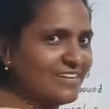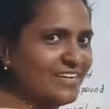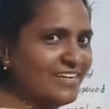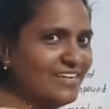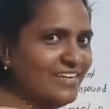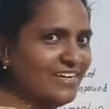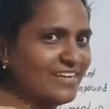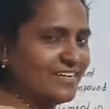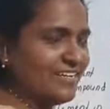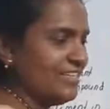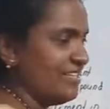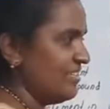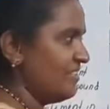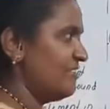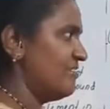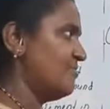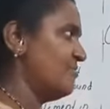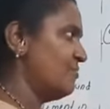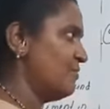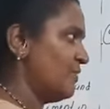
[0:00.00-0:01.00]
Clear?
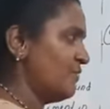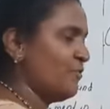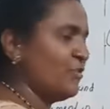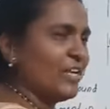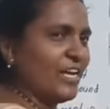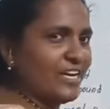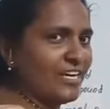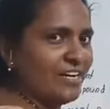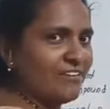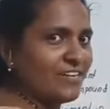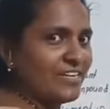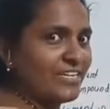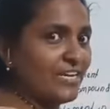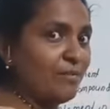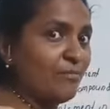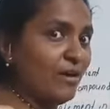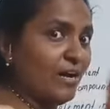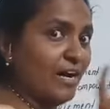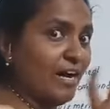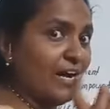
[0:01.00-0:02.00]
Before I have
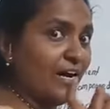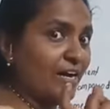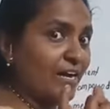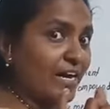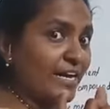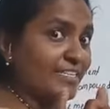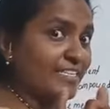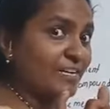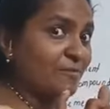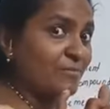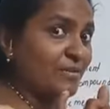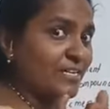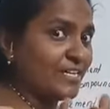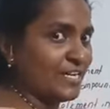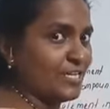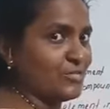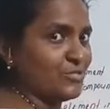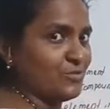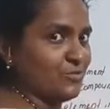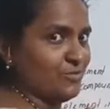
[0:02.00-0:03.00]
written atomic
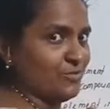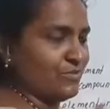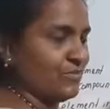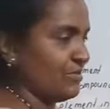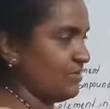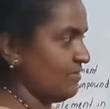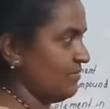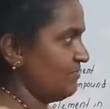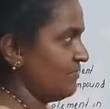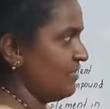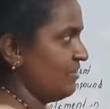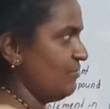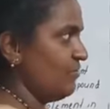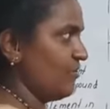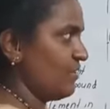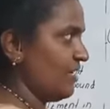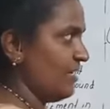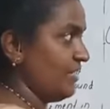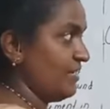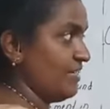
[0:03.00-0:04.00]
ratio.
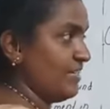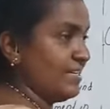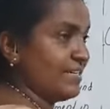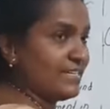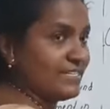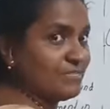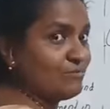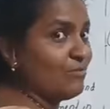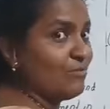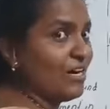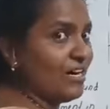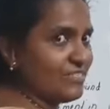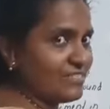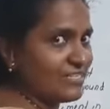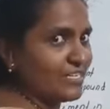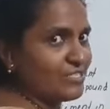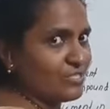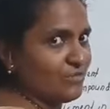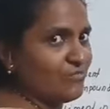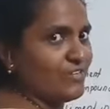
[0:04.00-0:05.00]
Okay. Here it is
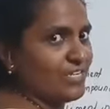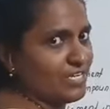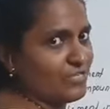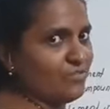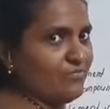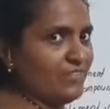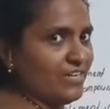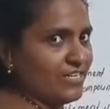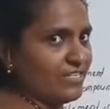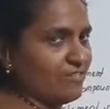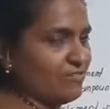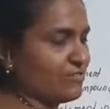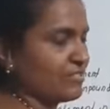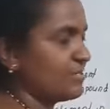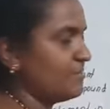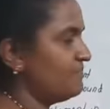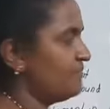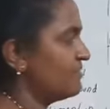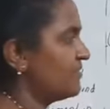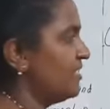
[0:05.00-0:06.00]
mass ratio we have to find
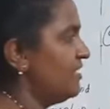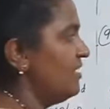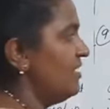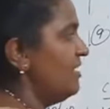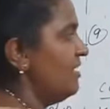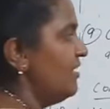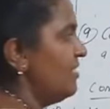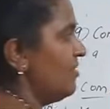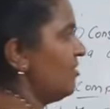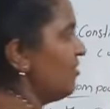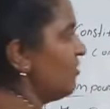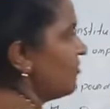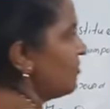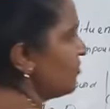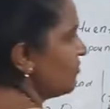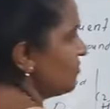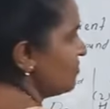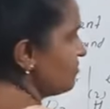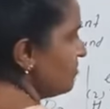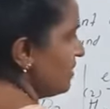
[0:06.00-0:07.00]
out.
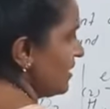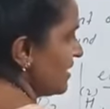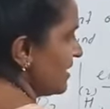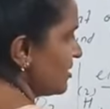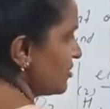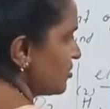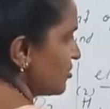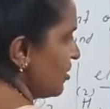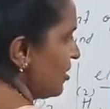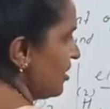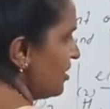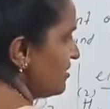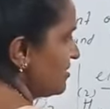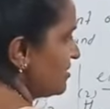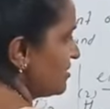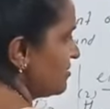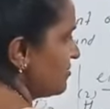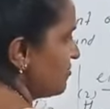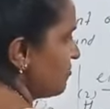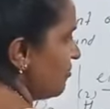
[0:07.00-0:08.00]
Now make it
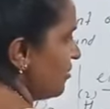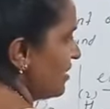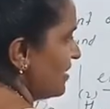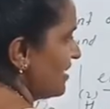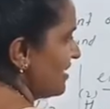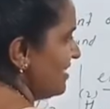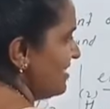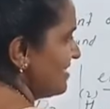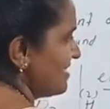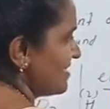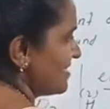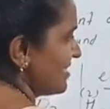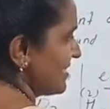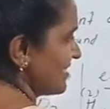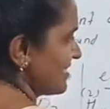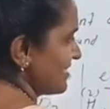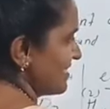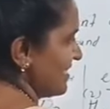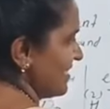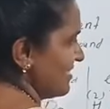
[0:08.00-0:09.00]
short. 1 is
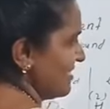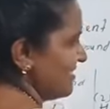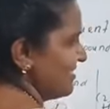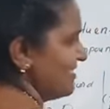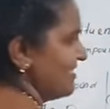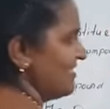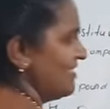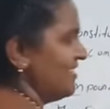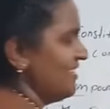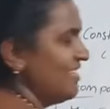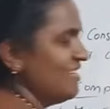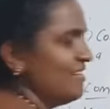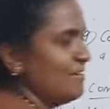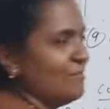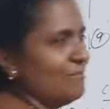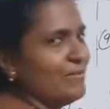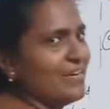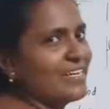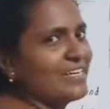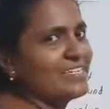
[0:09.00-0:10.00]
16.
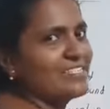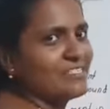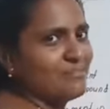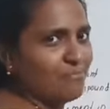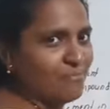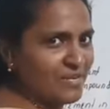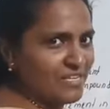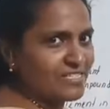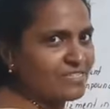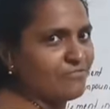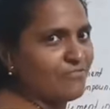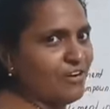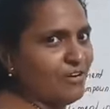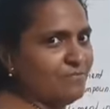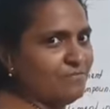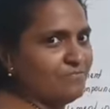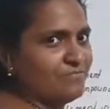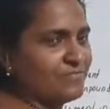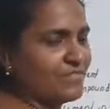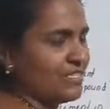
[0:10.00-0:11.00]
Make it simplest
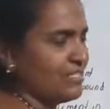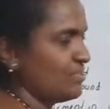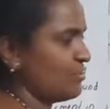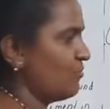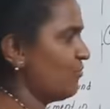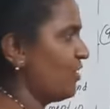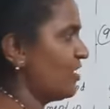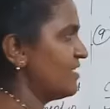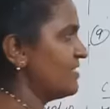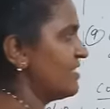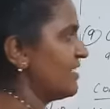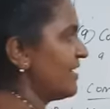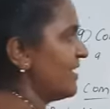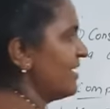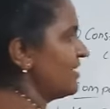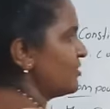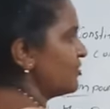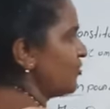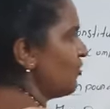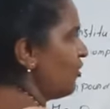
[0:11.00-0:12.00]
form. So what is the
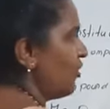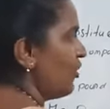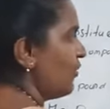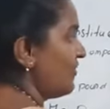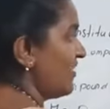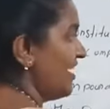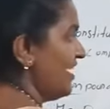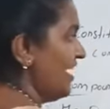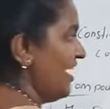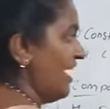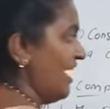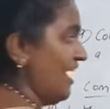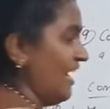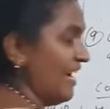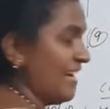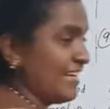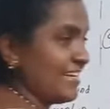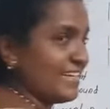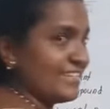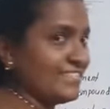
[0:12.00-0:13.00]
ratio of
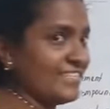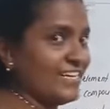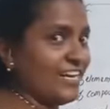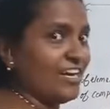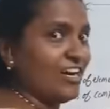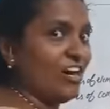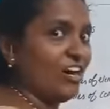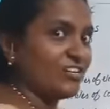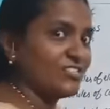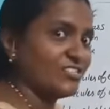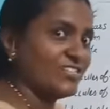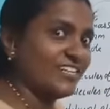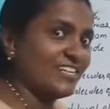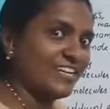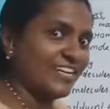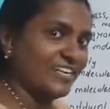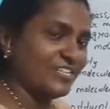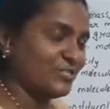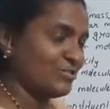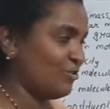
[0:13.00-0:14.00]
hydrogen and
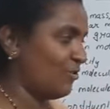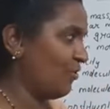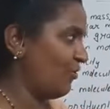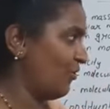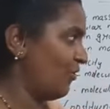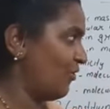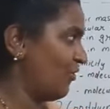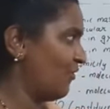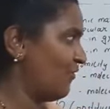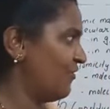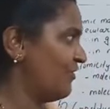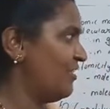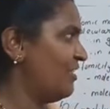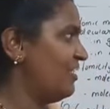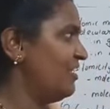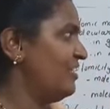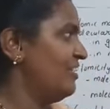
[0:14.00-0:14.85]
oxygen ratio of